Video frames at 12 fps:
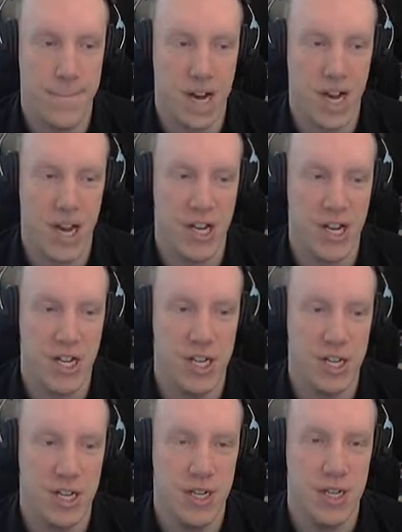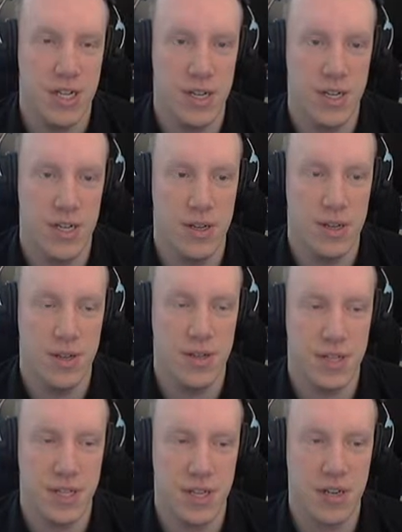Bite.
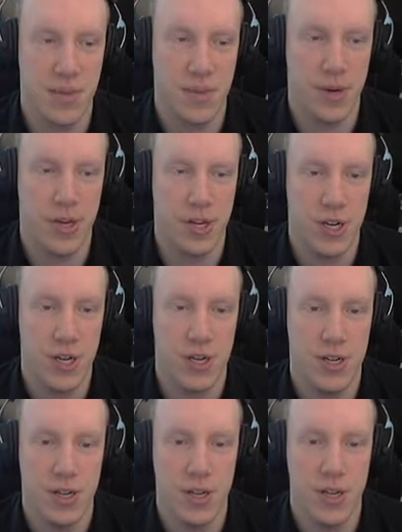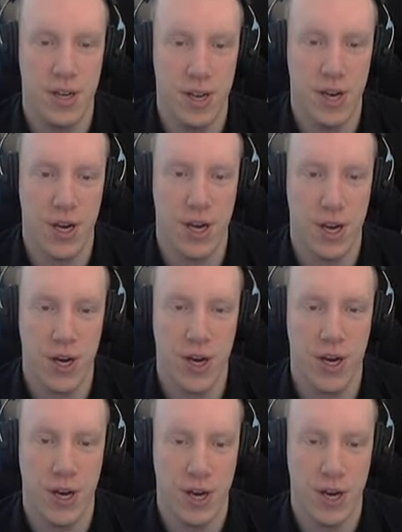Sucker Punch. Nah.